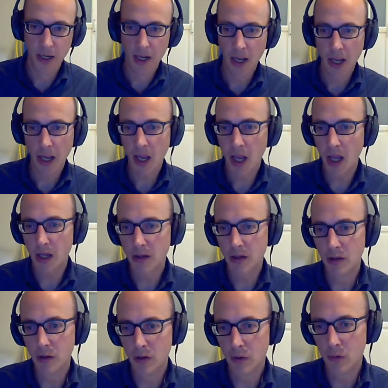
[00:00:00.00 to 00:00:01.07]
And
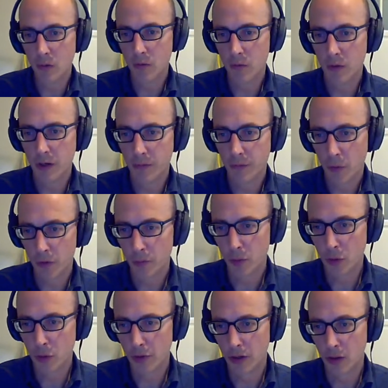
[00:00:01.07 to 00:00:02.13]
you use reinforcement
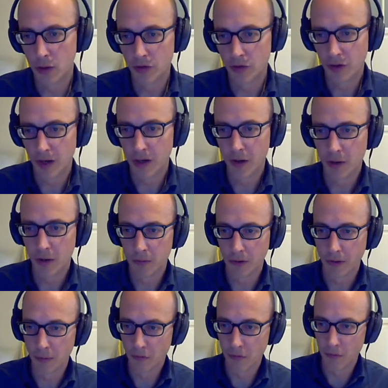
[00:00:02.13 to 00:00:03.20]
learning or genetic
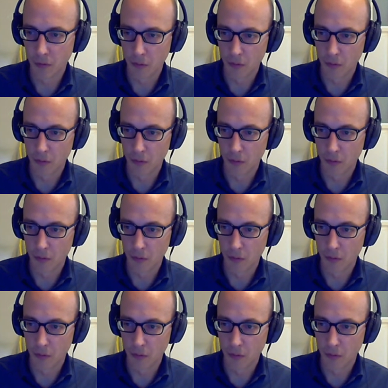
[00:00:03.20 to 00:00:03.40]
algorithms